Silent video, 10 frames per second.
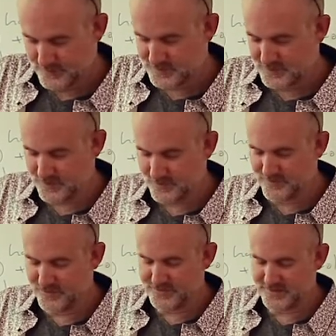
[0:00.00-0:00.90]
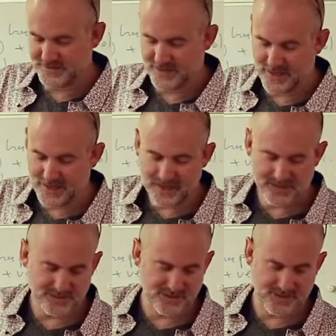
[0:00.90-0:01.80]
And so the reference is the heart,
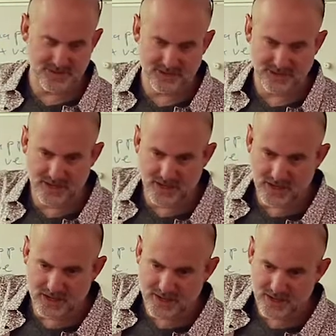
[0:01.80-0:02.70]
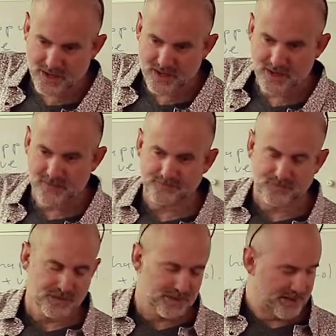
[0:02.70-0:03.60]
so kidney heart.
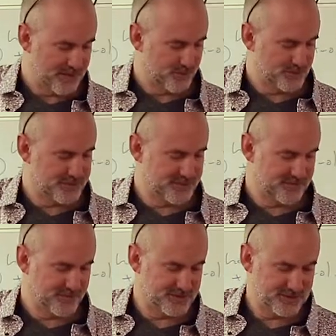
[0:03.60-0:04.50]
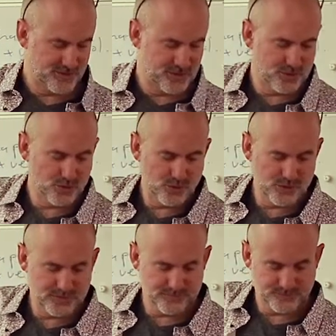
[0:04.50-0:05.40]
And we'll see if it's a
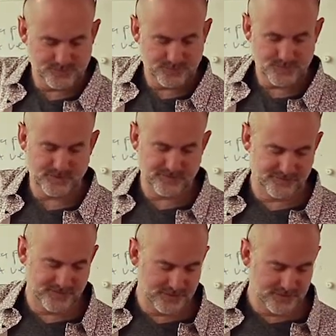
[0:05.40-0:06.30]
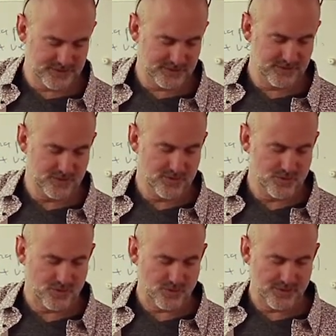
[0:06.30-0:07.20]
thought, a feeling,
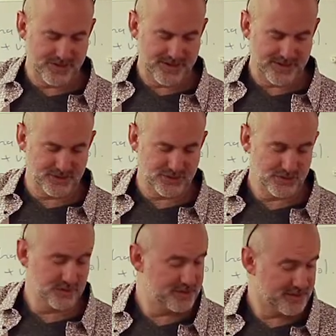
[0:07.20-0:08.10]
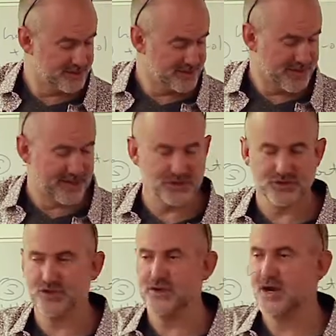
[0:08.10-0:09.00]
or an attitude. So there's an
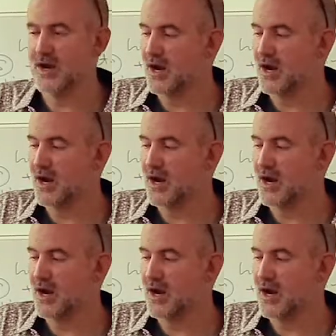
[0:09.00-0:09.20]
attitude.